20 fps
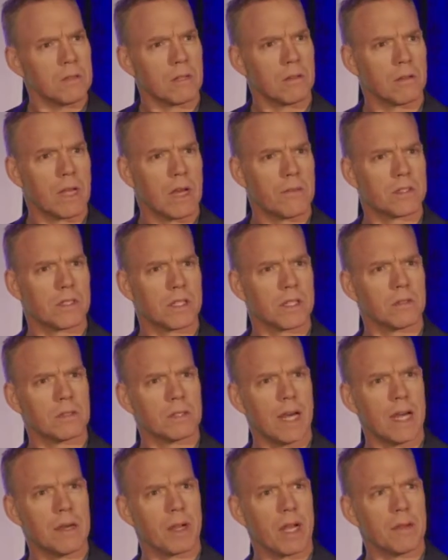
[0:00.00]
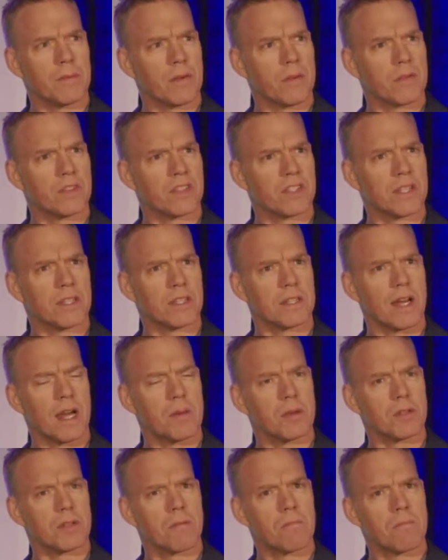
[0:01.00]
I don't have a single diamond. I've never even seen a
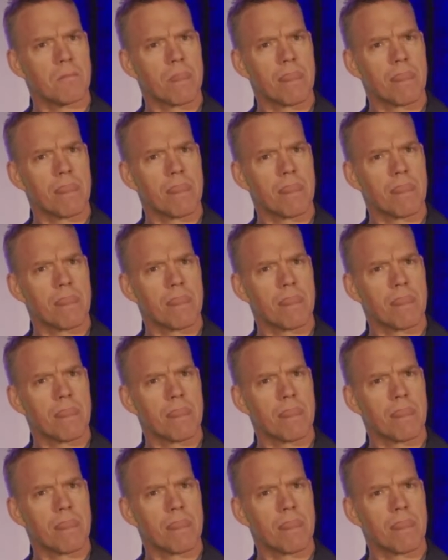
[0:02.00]
diamond.